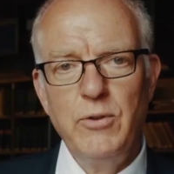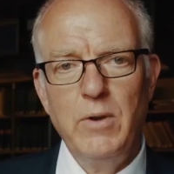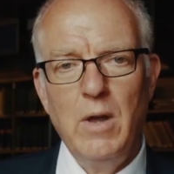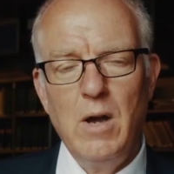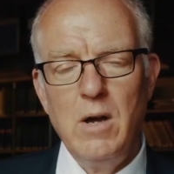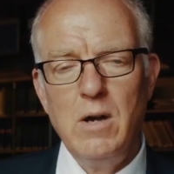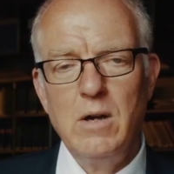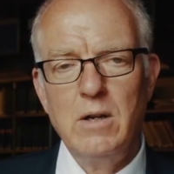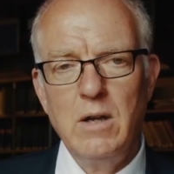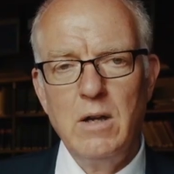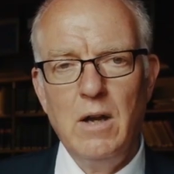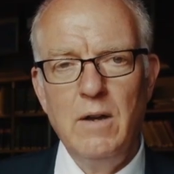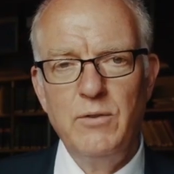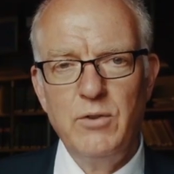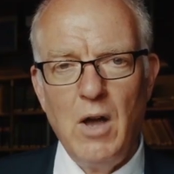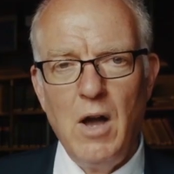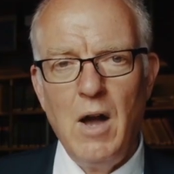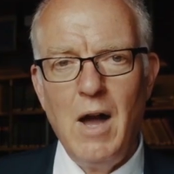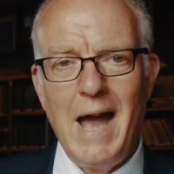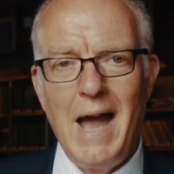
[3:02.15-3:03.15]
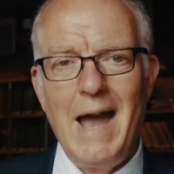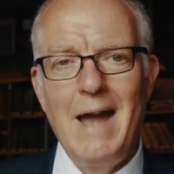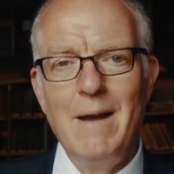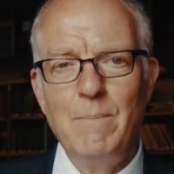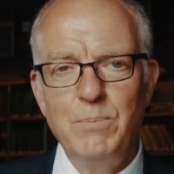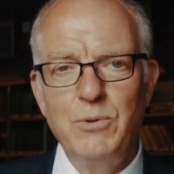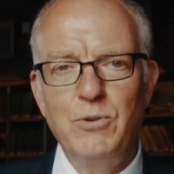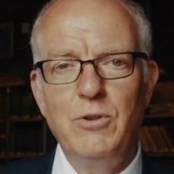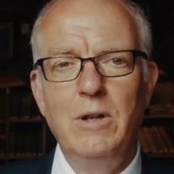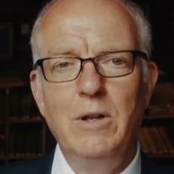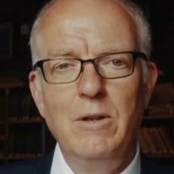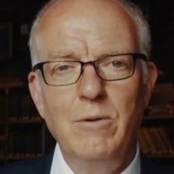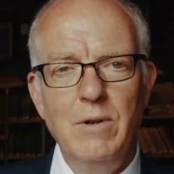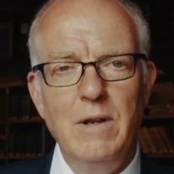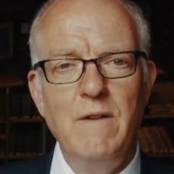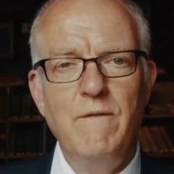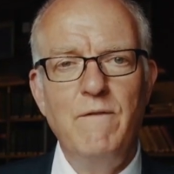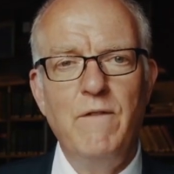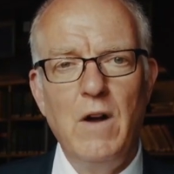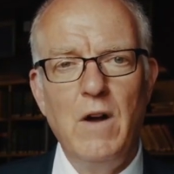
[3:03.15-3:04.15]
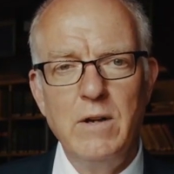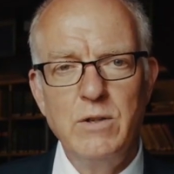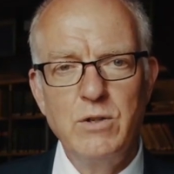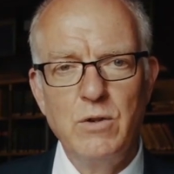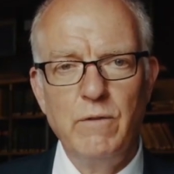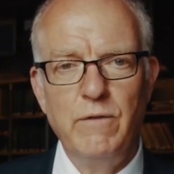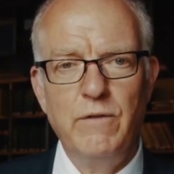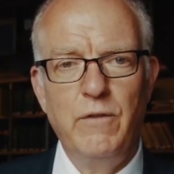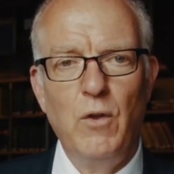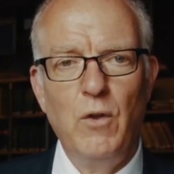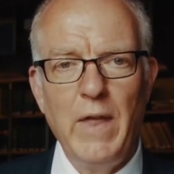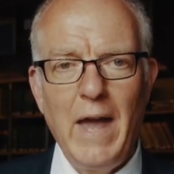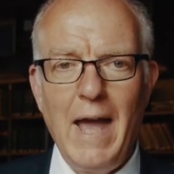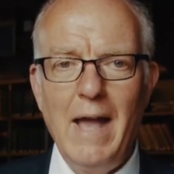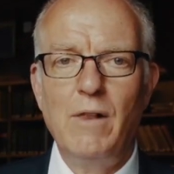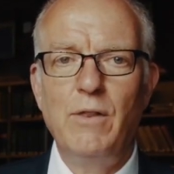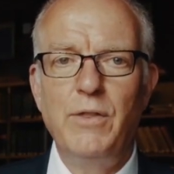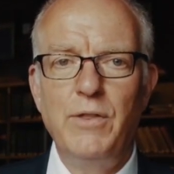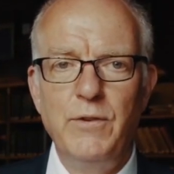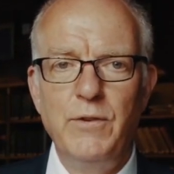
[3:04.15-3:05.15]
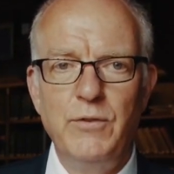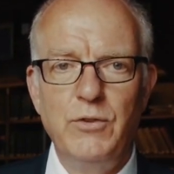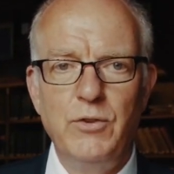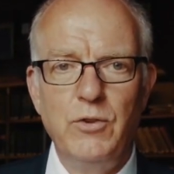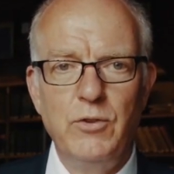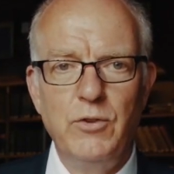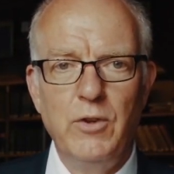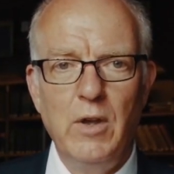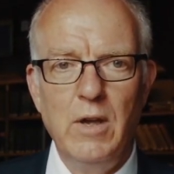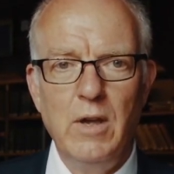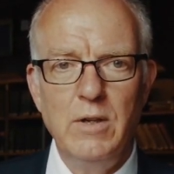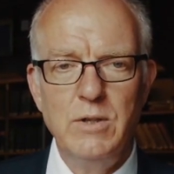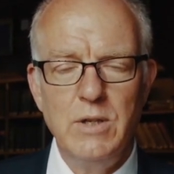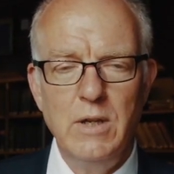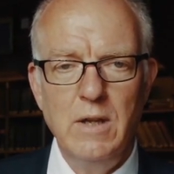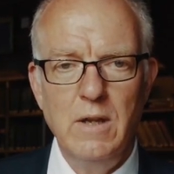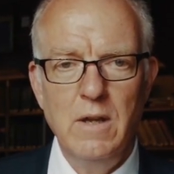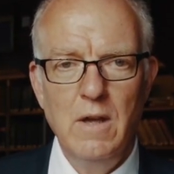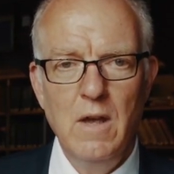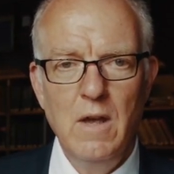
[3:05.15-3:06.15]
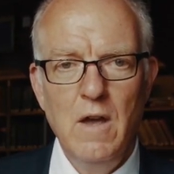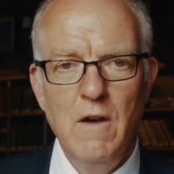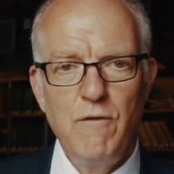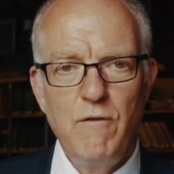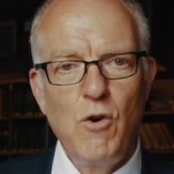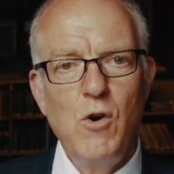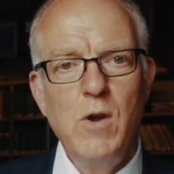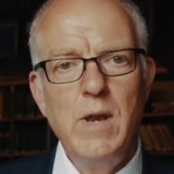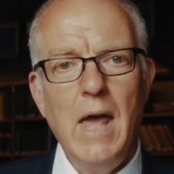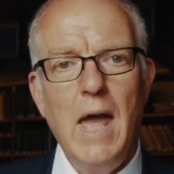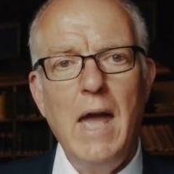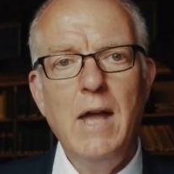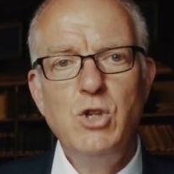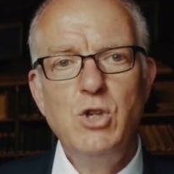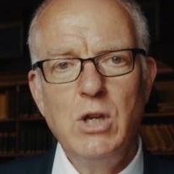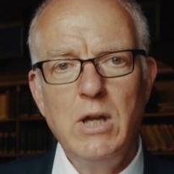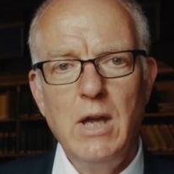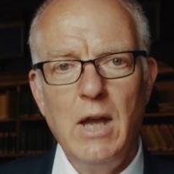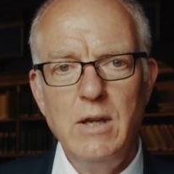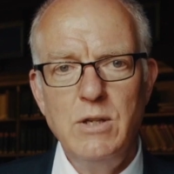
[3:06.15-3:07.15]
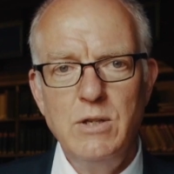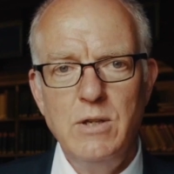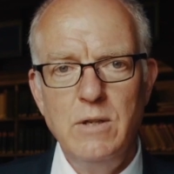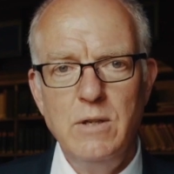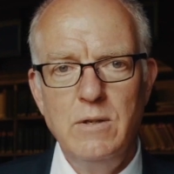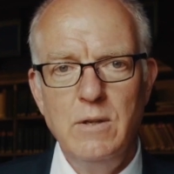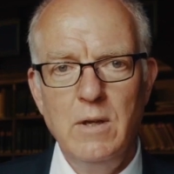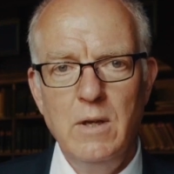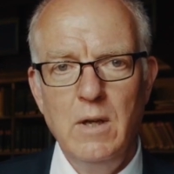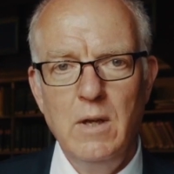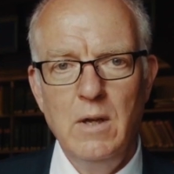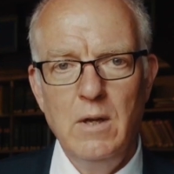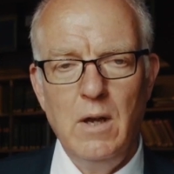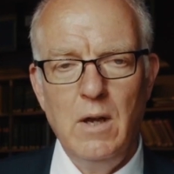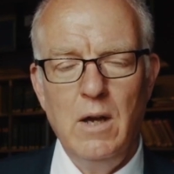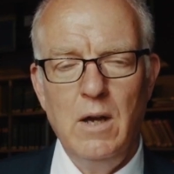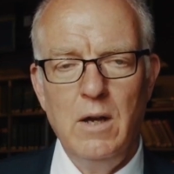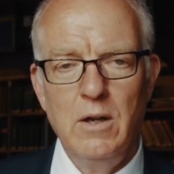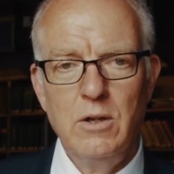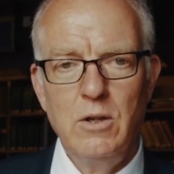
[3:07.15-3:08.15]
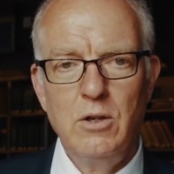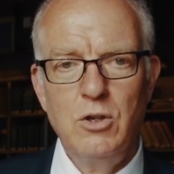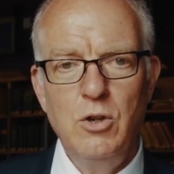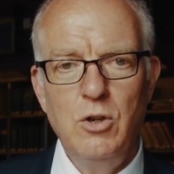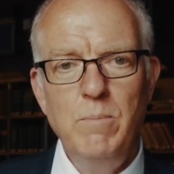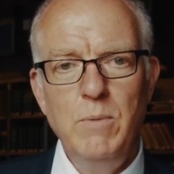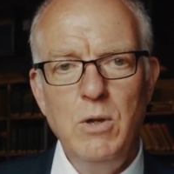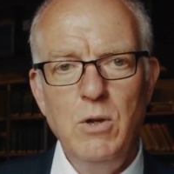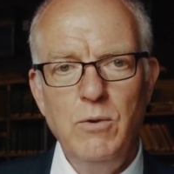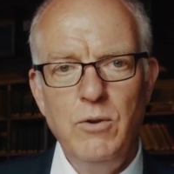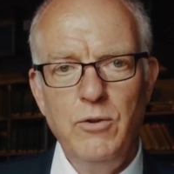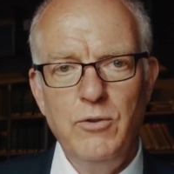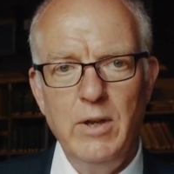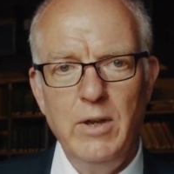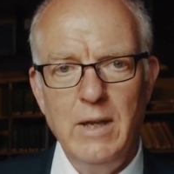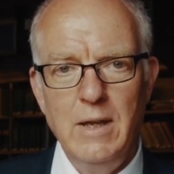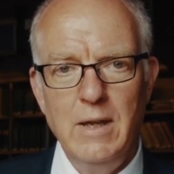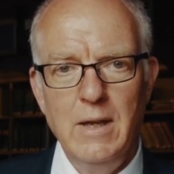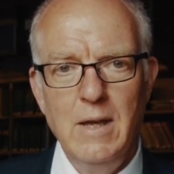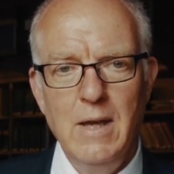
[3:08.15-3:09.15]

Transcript: and archives are absolutely vital for the health of society, for an educated community,